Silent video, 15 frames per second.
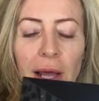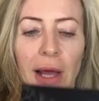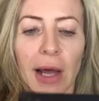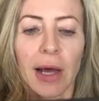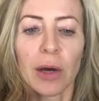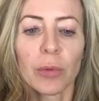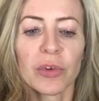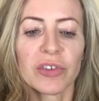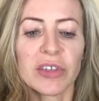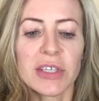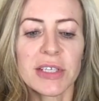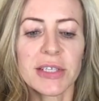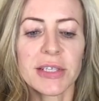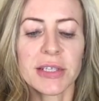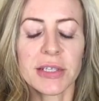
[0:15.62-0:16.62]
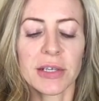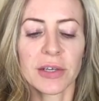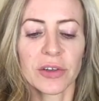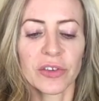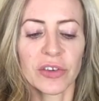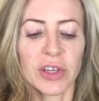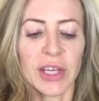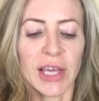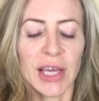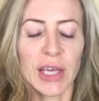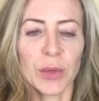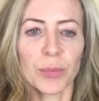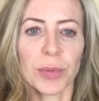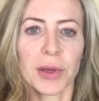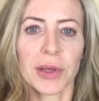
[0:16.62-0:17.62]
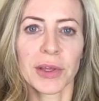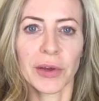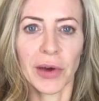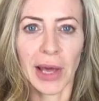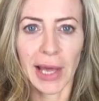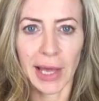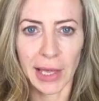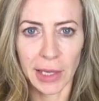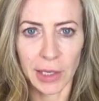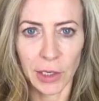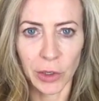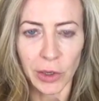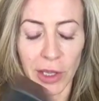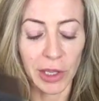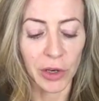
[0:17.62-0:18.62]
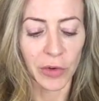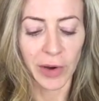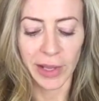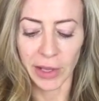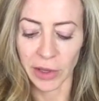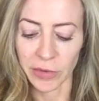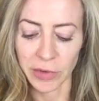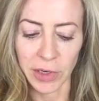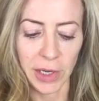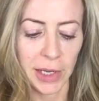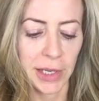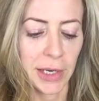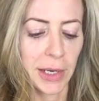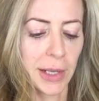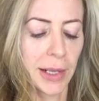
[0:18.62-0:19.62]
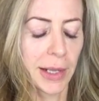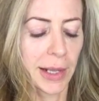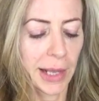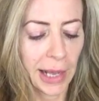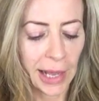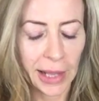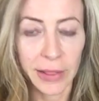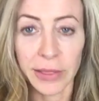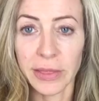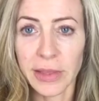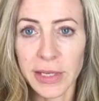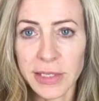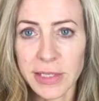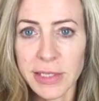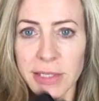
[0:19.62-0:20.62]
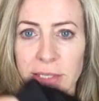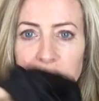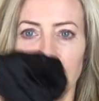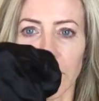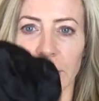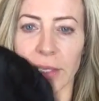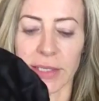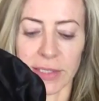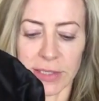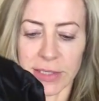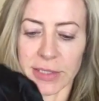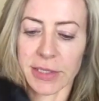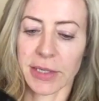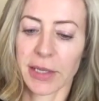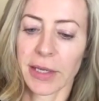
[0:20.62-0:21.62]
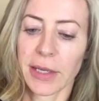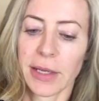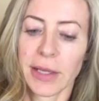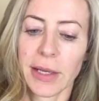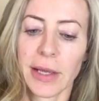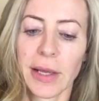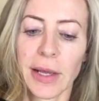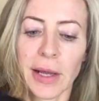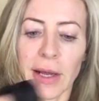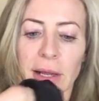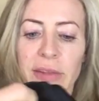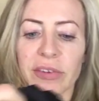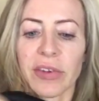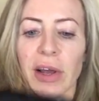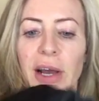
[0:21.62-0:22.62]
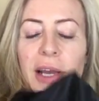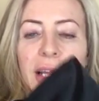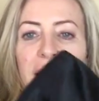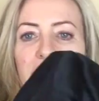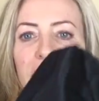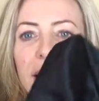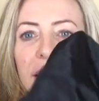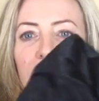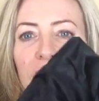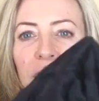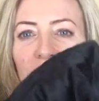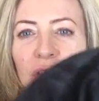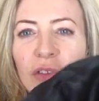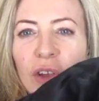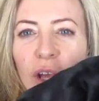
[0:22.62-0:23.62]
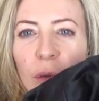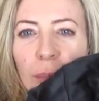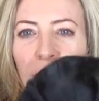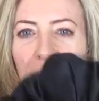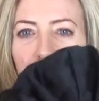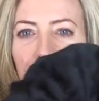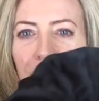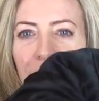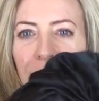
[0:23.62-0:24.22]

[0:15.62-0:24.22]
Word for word: uh, which is to keep your hair looking great overnight. And this is a tiny turban